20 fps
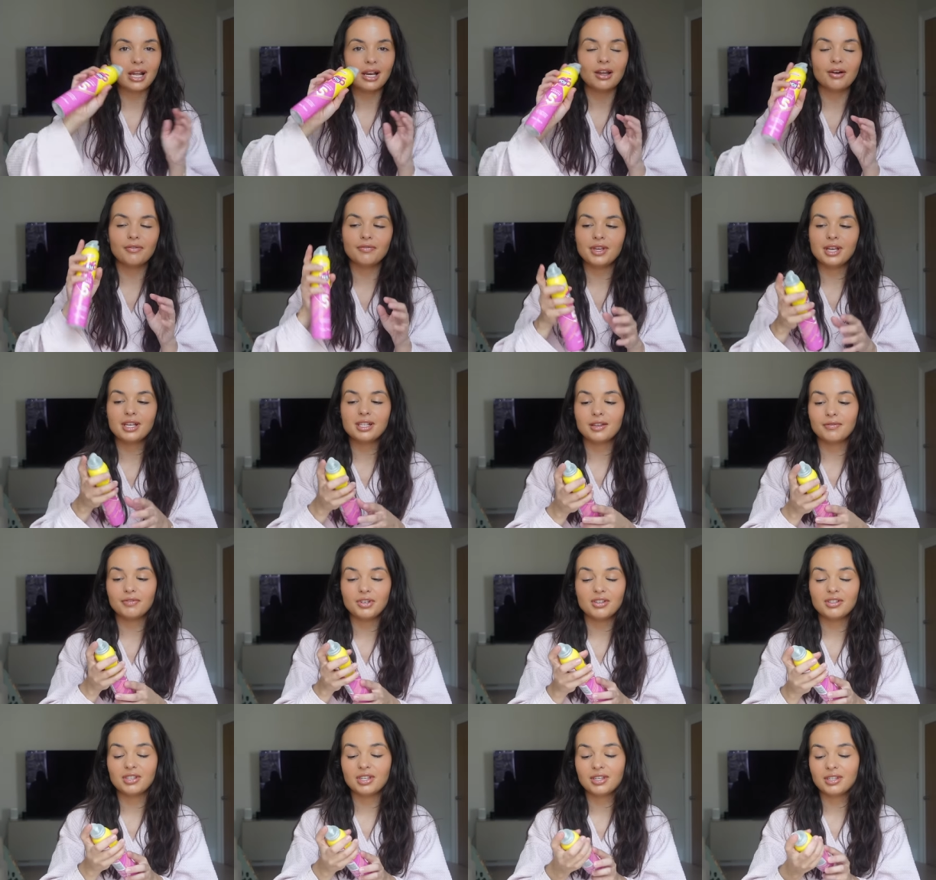I love this, I've
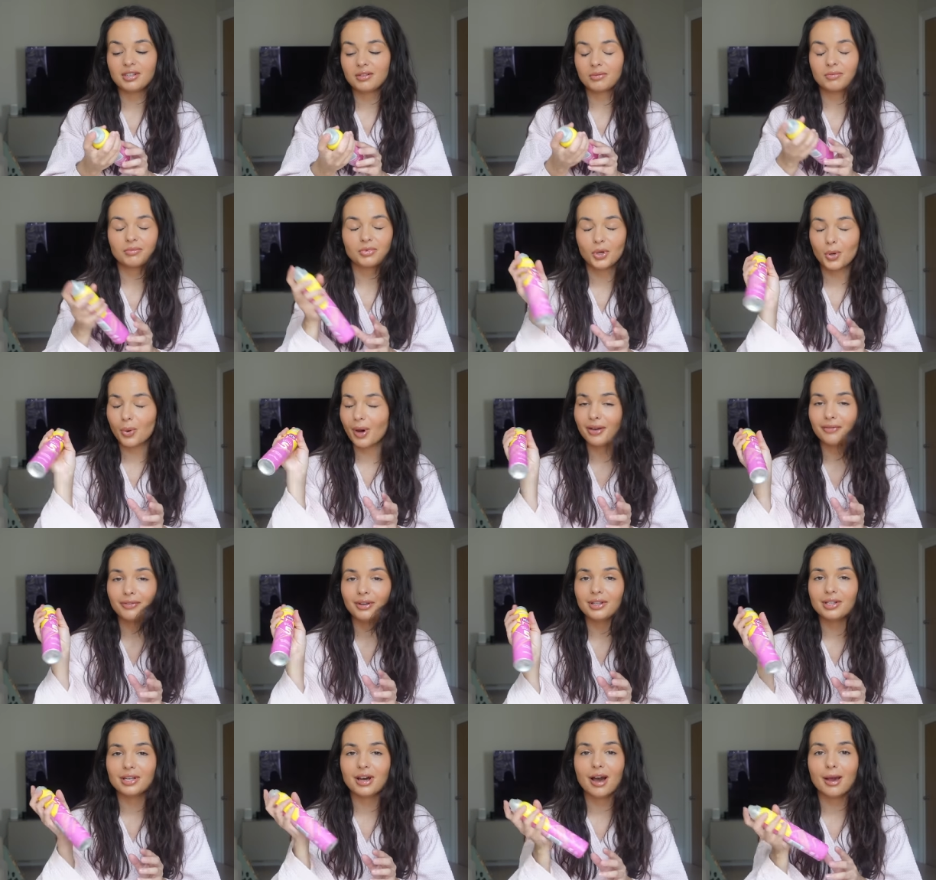used this quite a
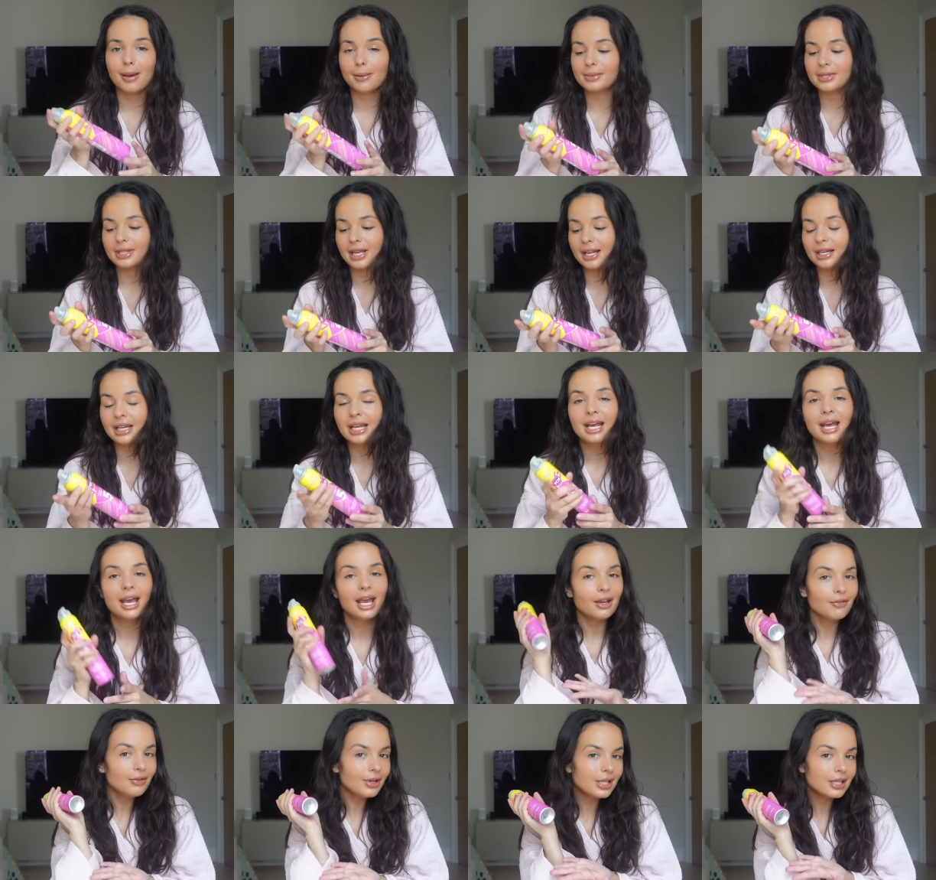few times and
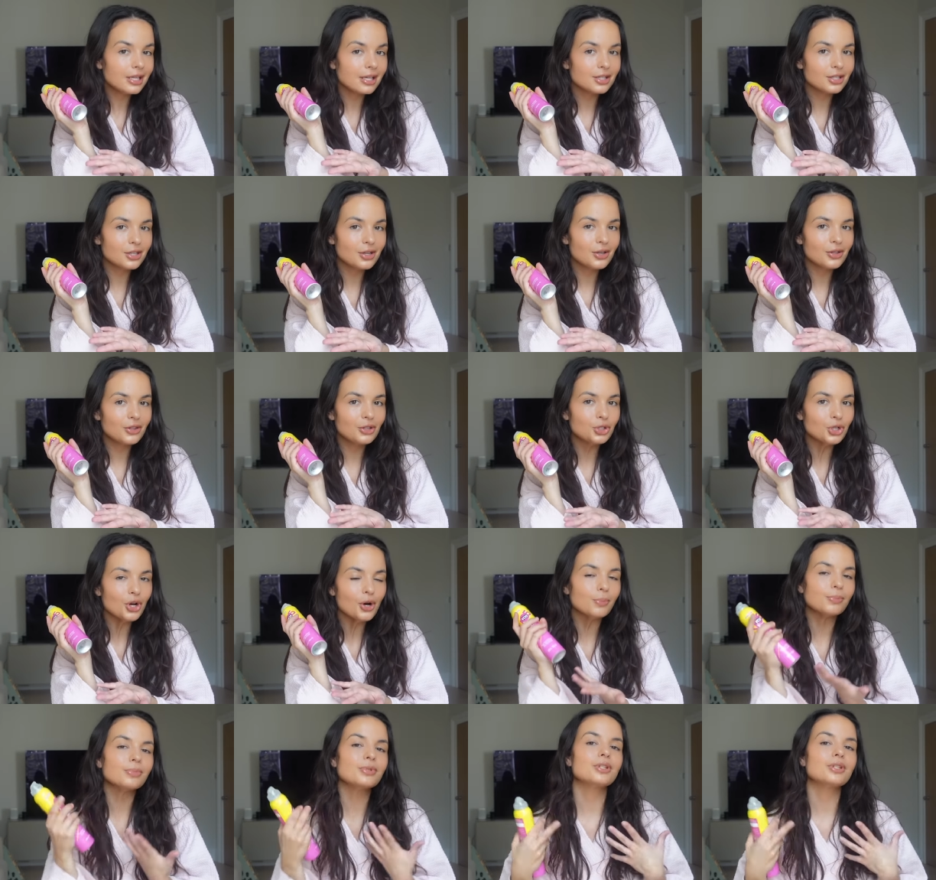it really does do the job.